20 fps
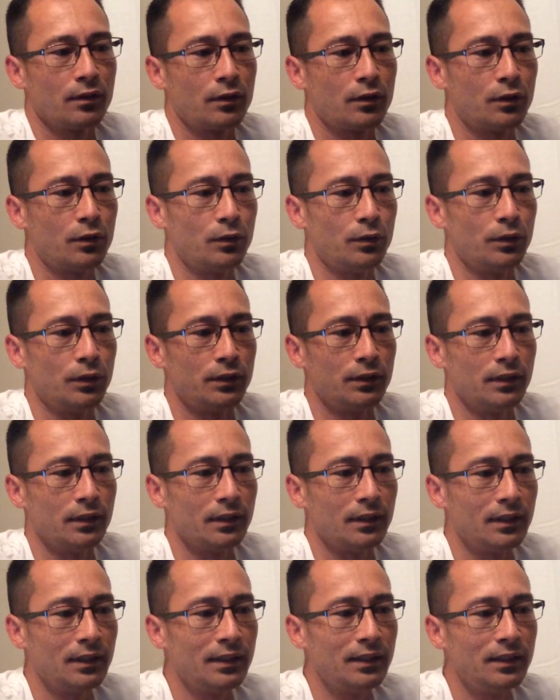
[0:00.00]
could
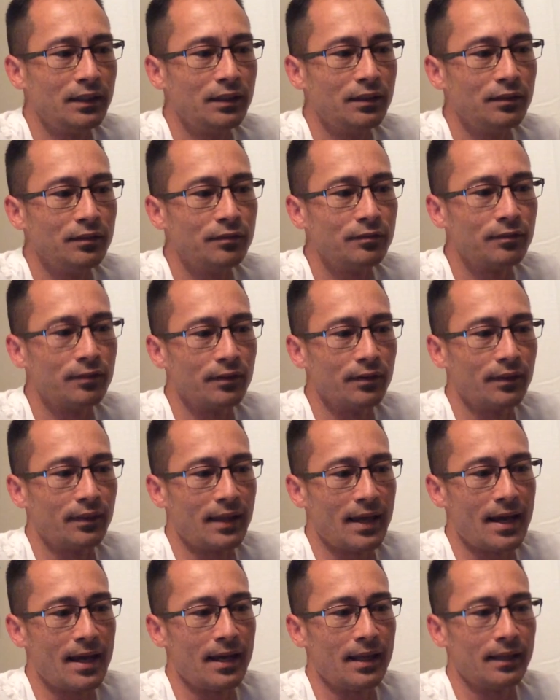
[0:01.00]
leave
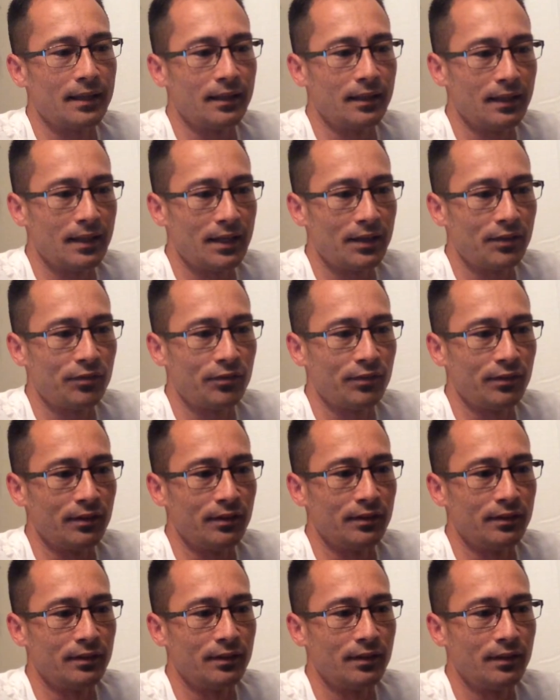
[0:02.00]
that
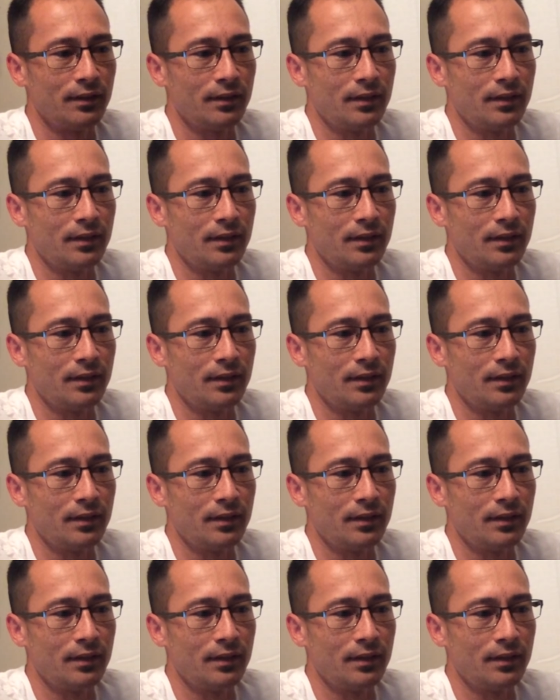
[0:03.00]
lesson